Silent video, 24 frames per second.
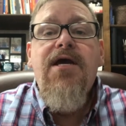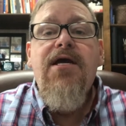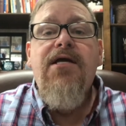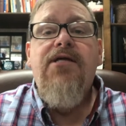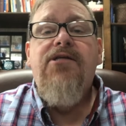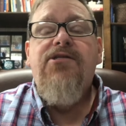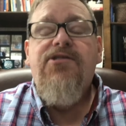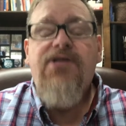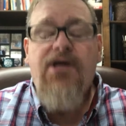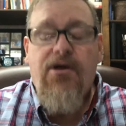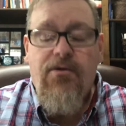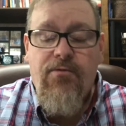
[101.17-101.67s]

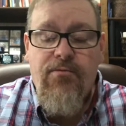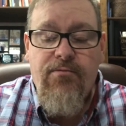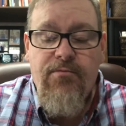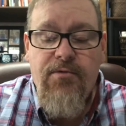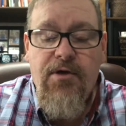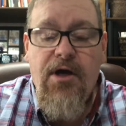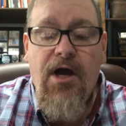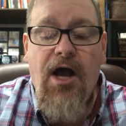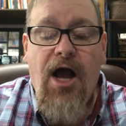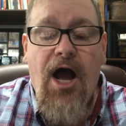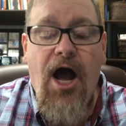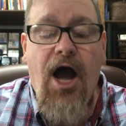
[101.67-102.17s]
So,
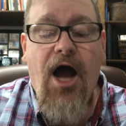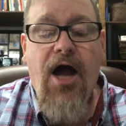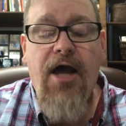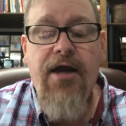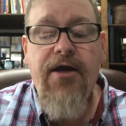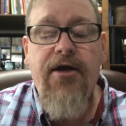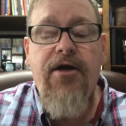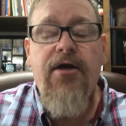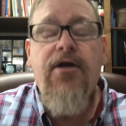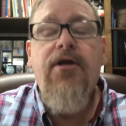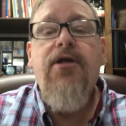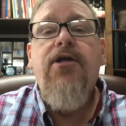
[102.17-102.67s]

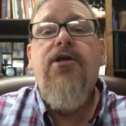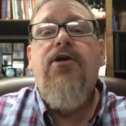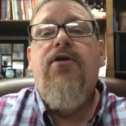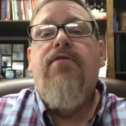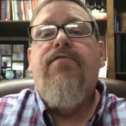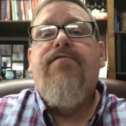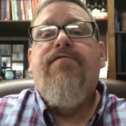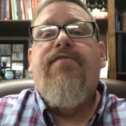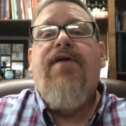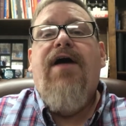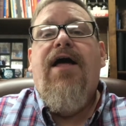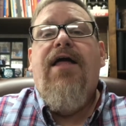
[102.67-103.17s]
honor your
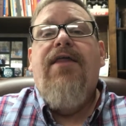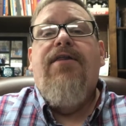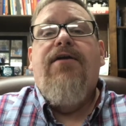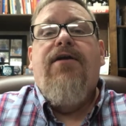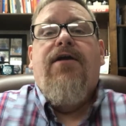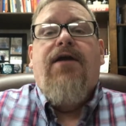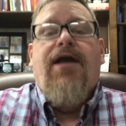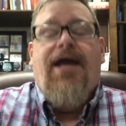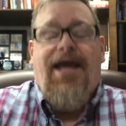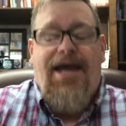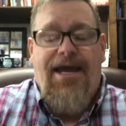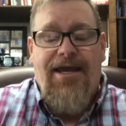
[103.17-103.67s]

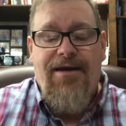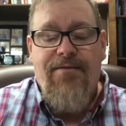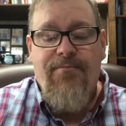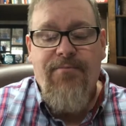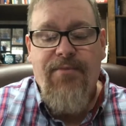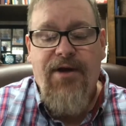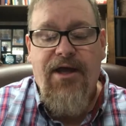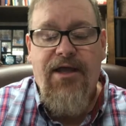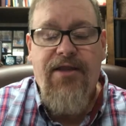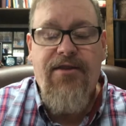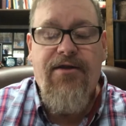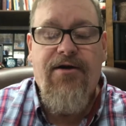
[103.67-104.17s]
father and
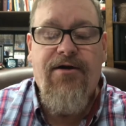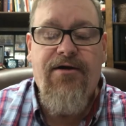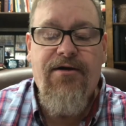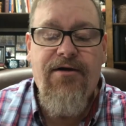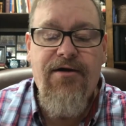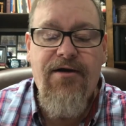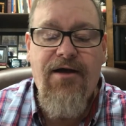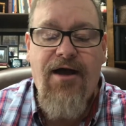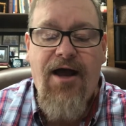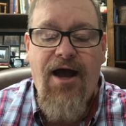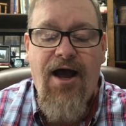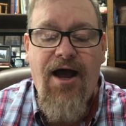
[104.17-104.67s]
mother.
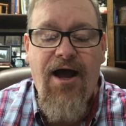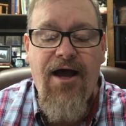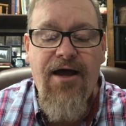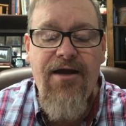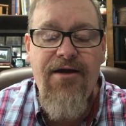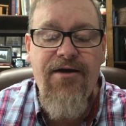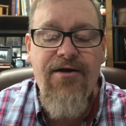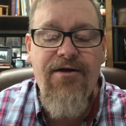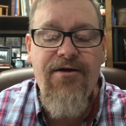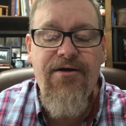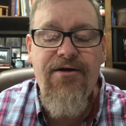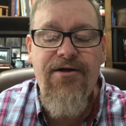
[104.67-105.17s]

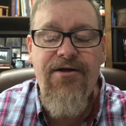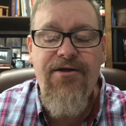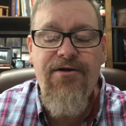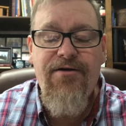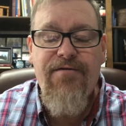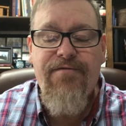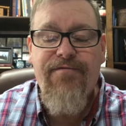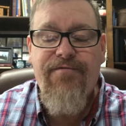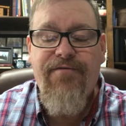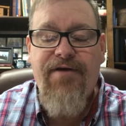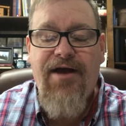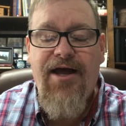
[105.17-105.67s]
Honor your
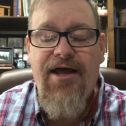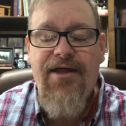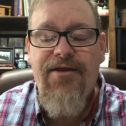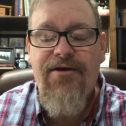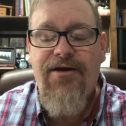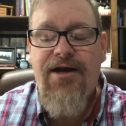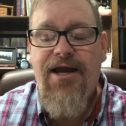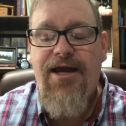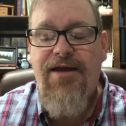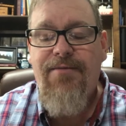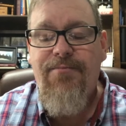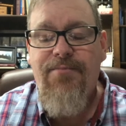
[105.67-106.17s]
father
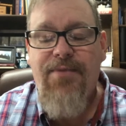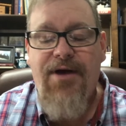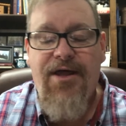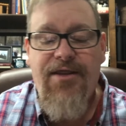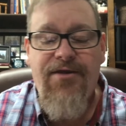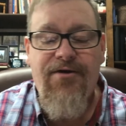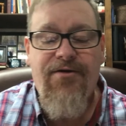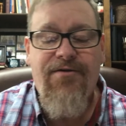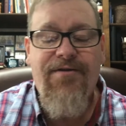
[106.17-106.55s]
and mother.